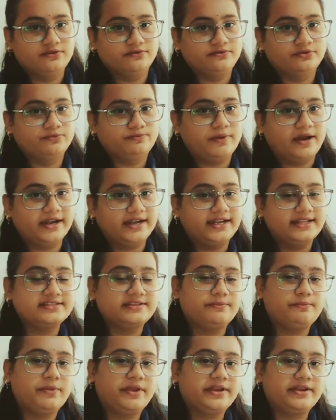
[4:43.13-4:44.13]
who
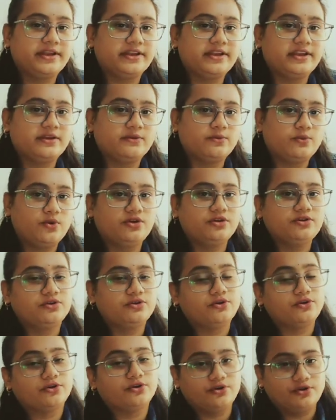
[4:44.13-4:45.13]
participated in
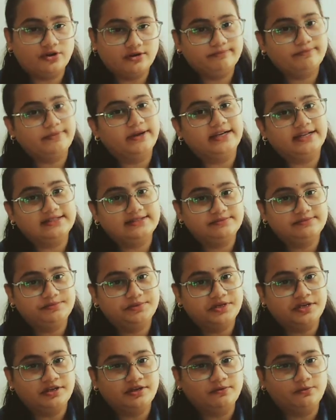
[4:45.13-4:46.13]
war or not
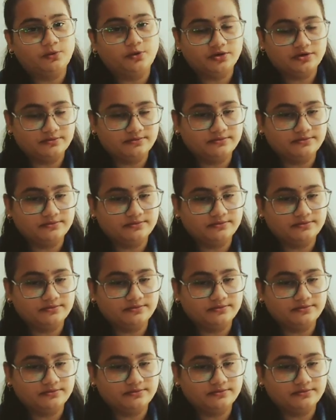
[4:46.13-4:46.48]
participated in war.